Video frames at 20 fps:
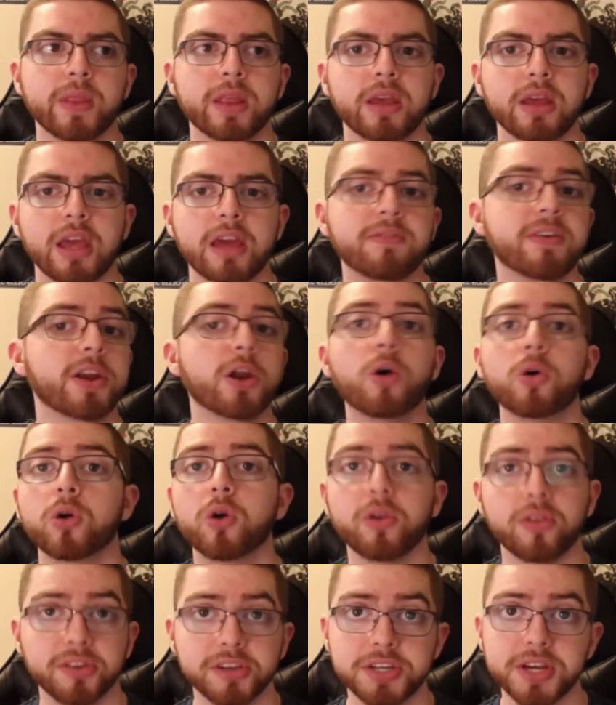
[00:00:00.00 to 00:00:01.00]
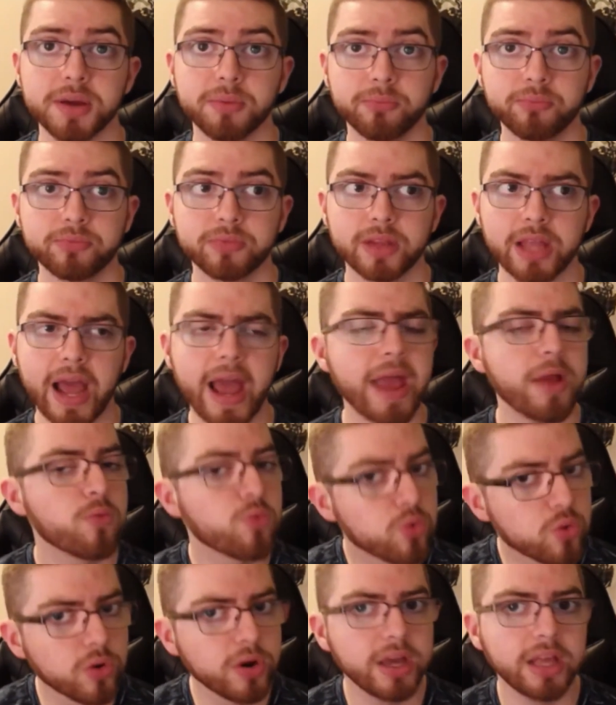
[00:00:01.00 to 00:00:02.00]
if I don't go to the gym. I
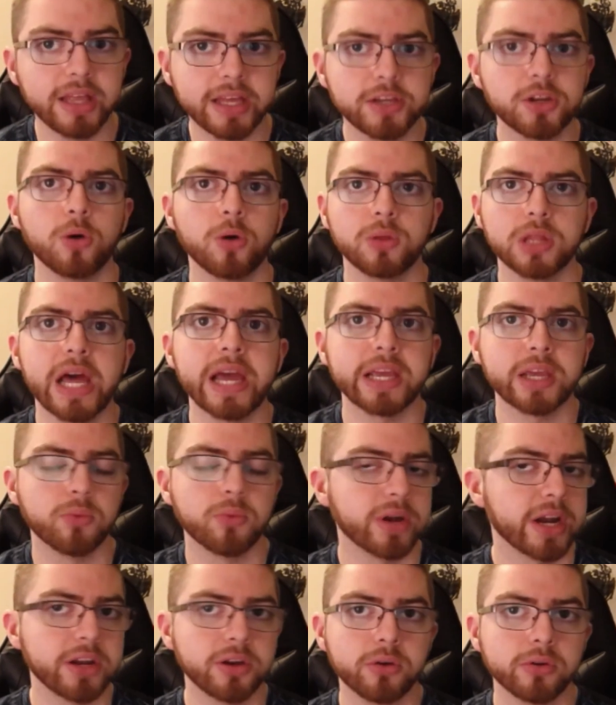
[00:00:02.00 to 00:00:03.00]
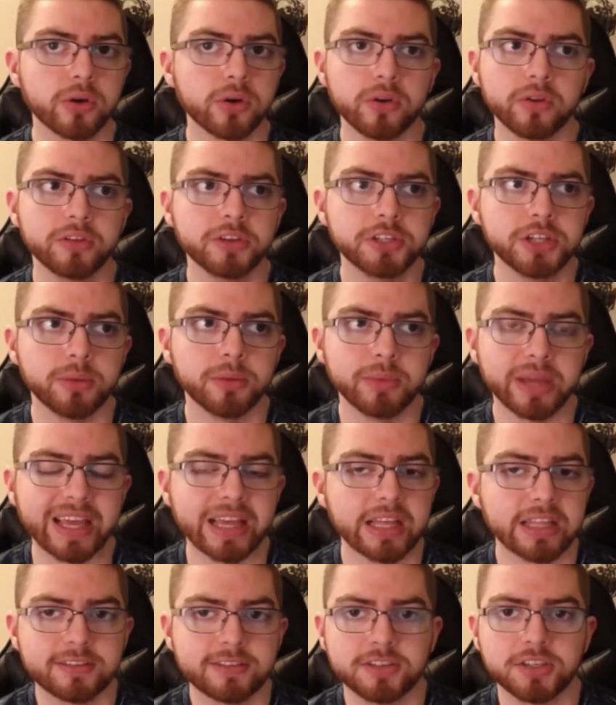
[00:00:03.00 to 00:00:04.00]
really don't like it when I don't go to the gym.
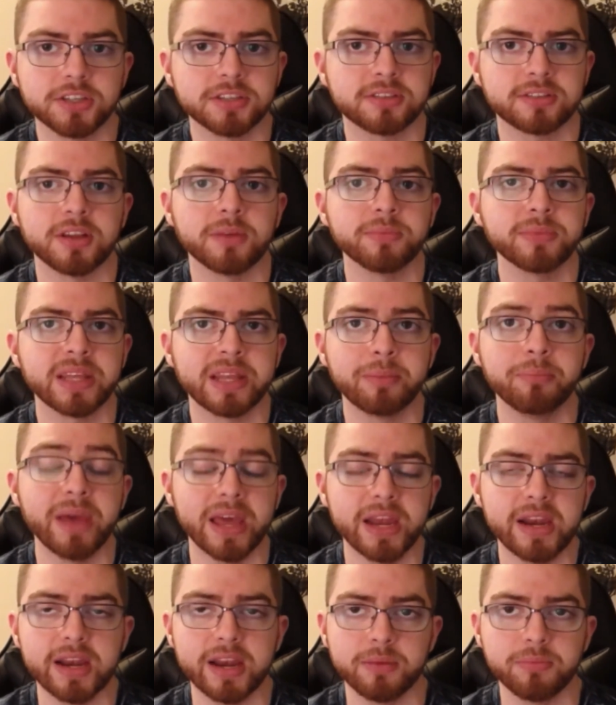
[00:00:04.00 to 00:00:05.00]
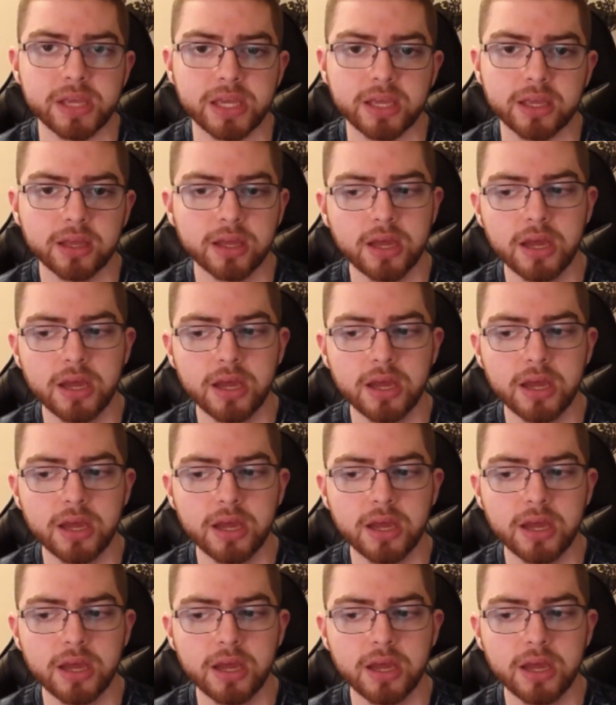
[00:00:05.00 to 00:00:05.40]
It's just something embedded in me.